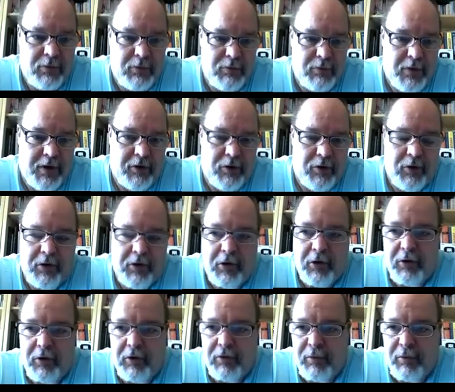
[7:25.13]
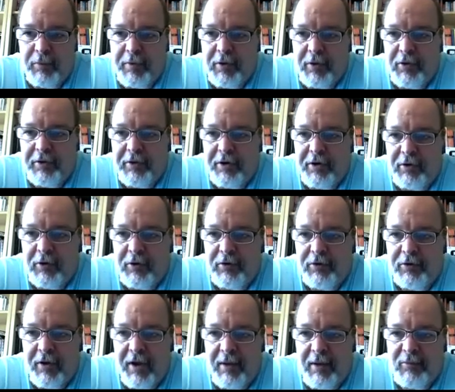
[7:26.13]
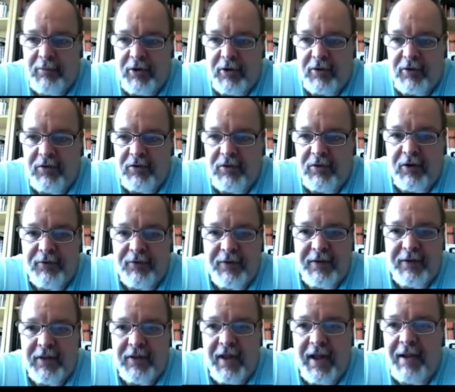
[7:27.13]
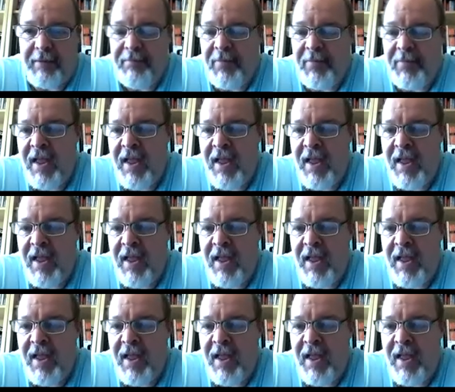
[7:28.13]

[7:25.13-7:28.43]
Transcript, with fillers: run into the Earth, what we call near Earth objects and stuff like that.